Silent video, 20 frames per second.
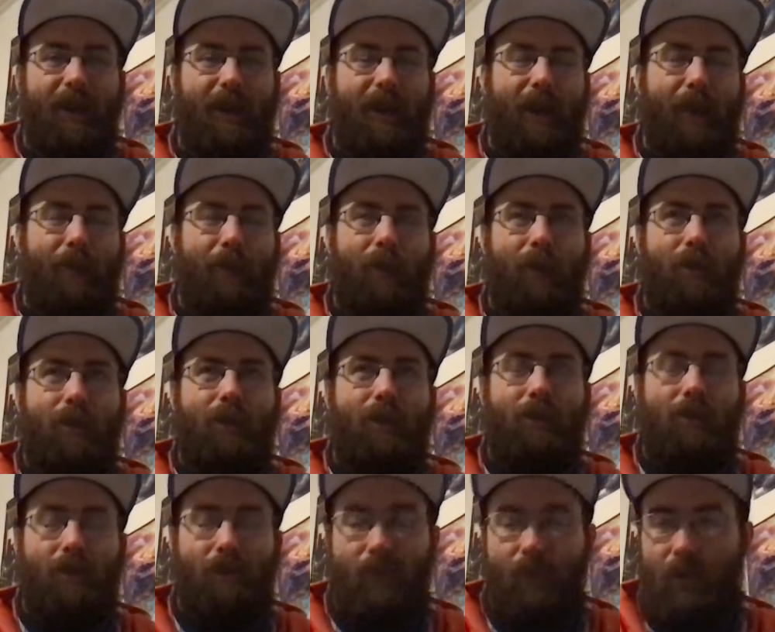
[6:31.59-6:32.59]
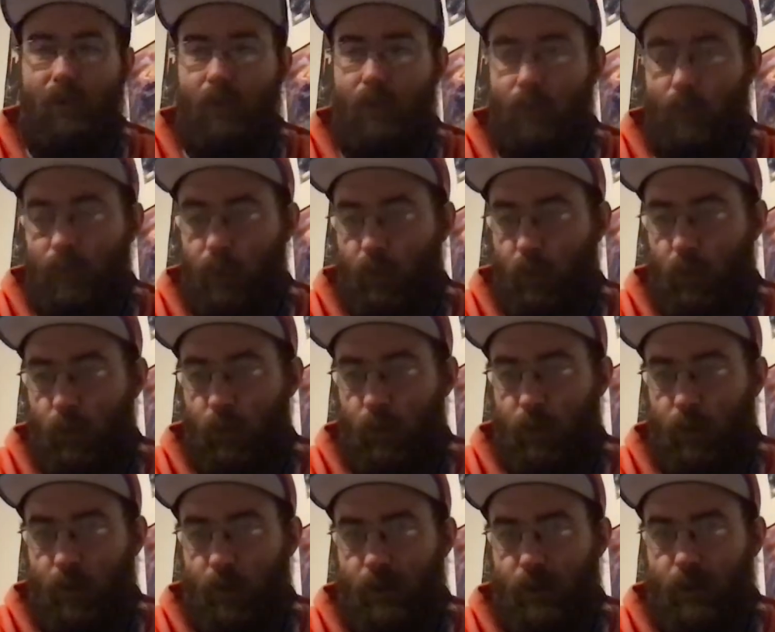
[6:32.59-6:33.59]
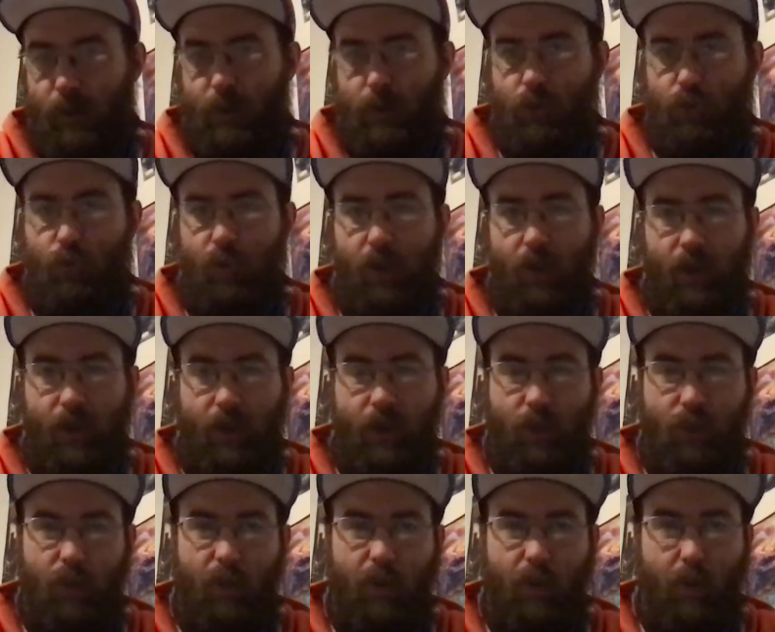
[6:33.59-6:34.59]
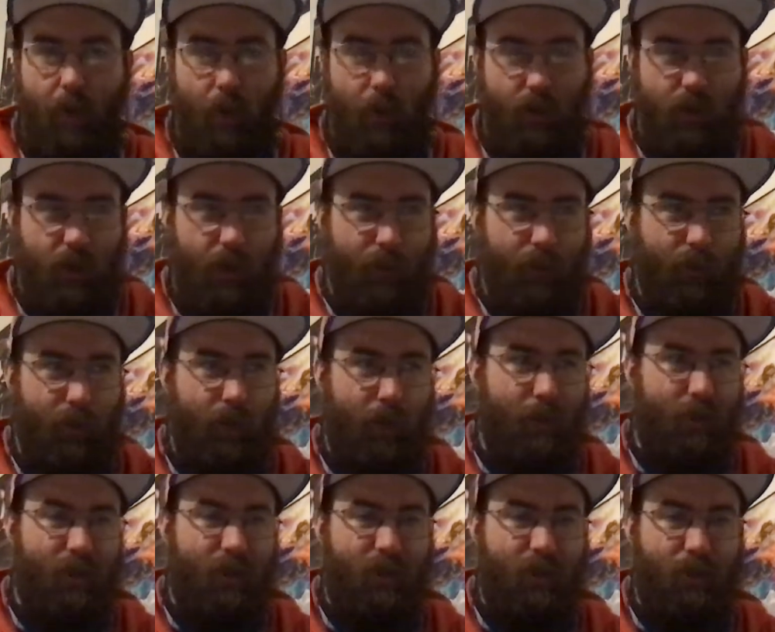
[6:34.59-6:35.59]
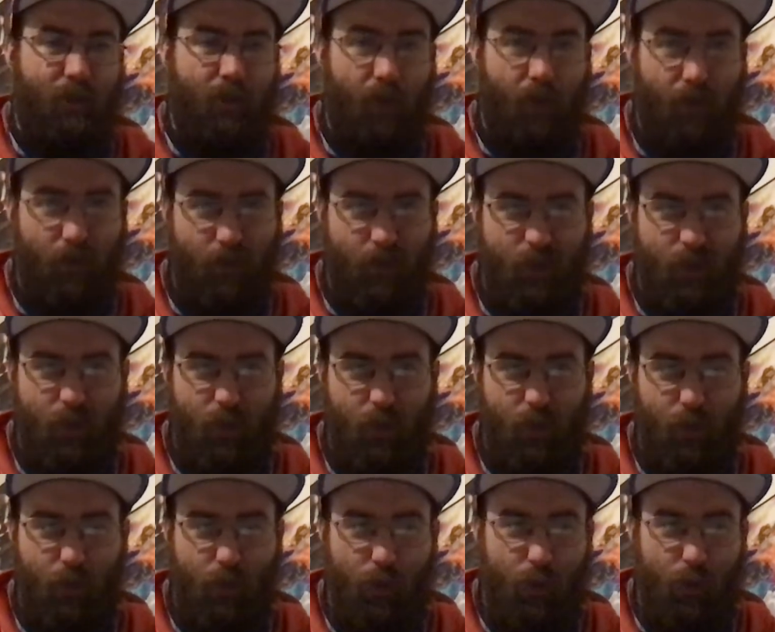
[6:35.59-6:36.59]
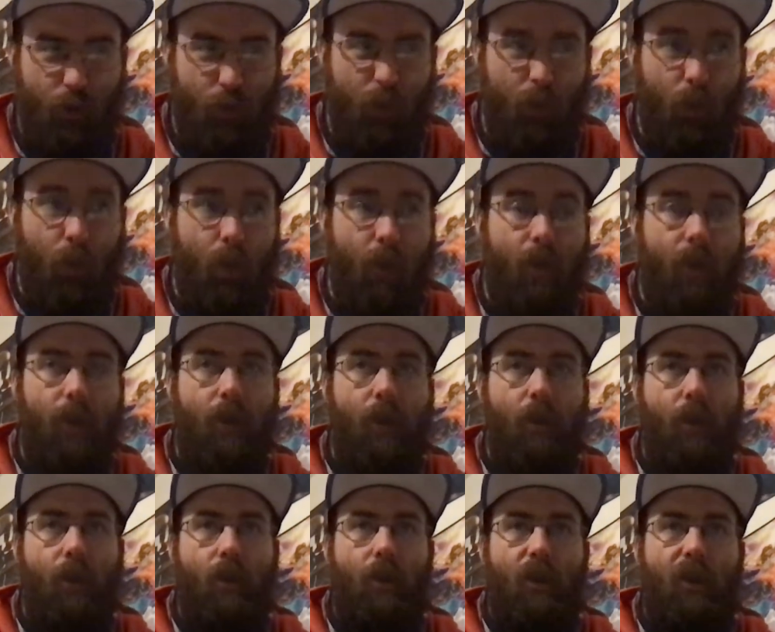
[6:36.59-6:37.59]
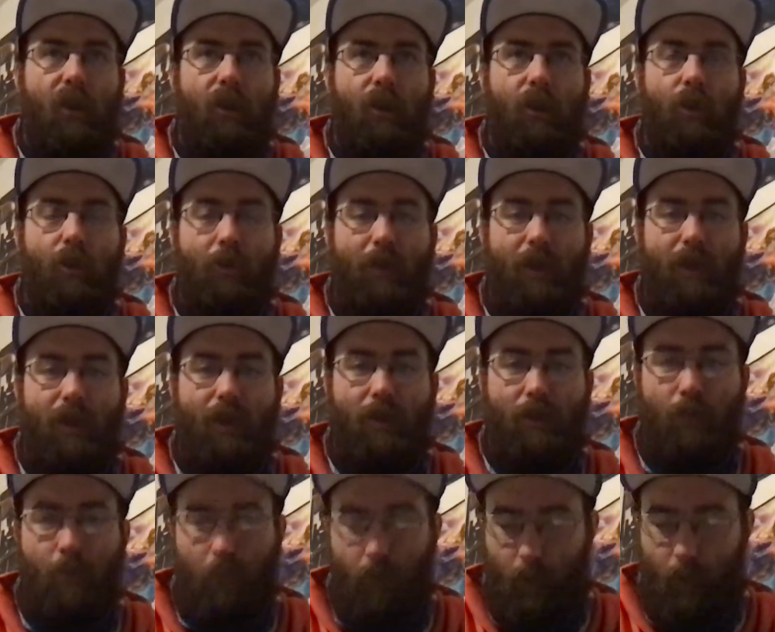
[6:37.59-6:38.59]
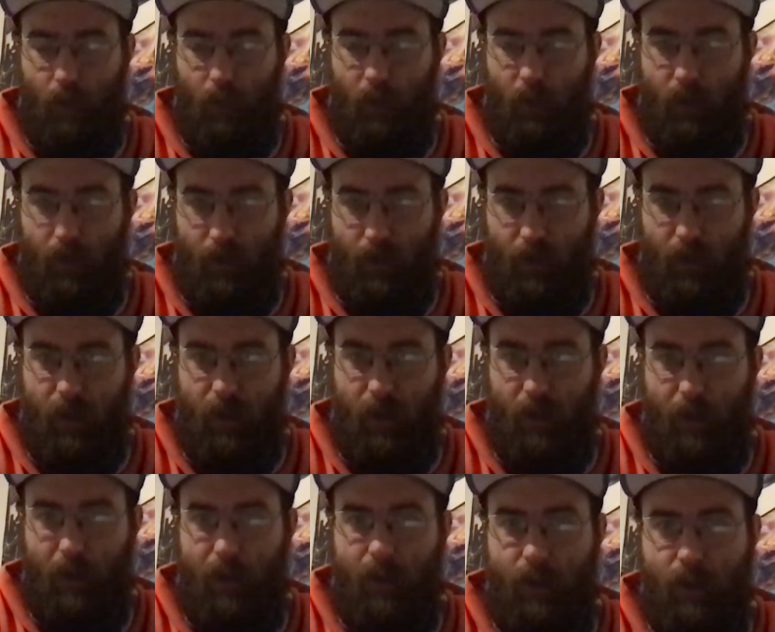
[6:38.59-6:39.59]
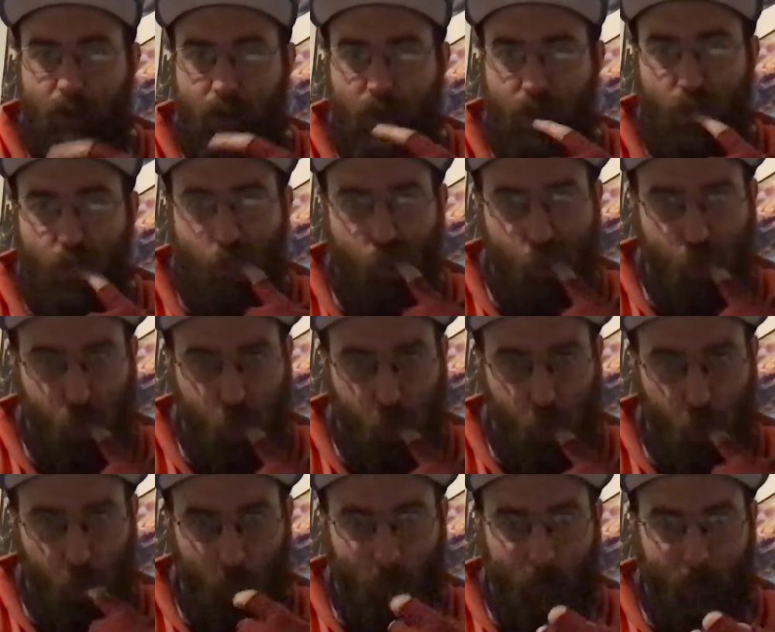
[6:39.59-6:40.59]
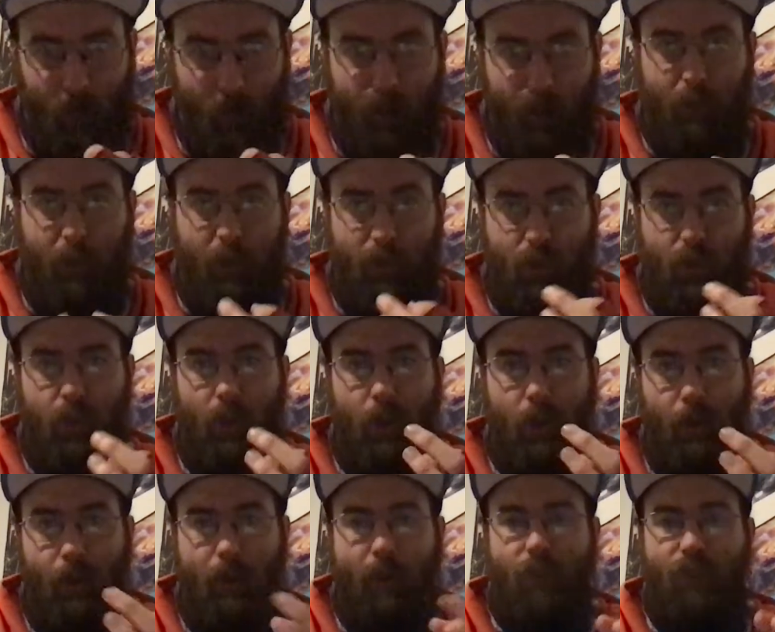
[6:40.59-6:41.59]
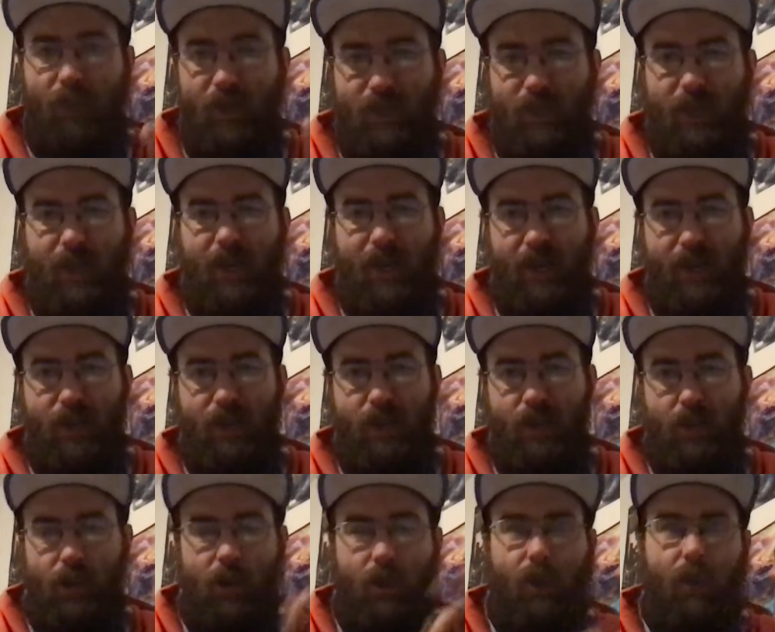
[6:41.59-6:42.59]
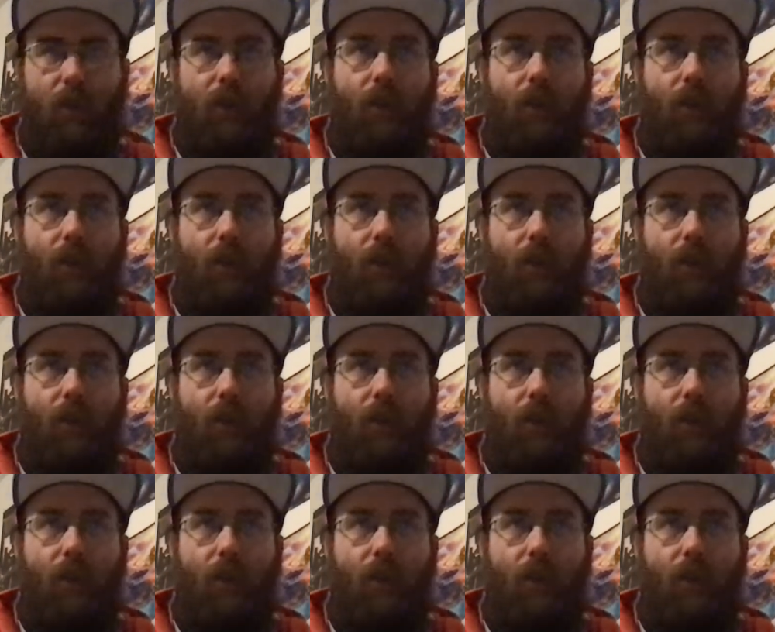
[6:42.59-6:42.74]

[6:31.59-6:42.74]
But Oleana's rage move is definitely pretty spot on too. Who, I mean, the animation especially is fantastic.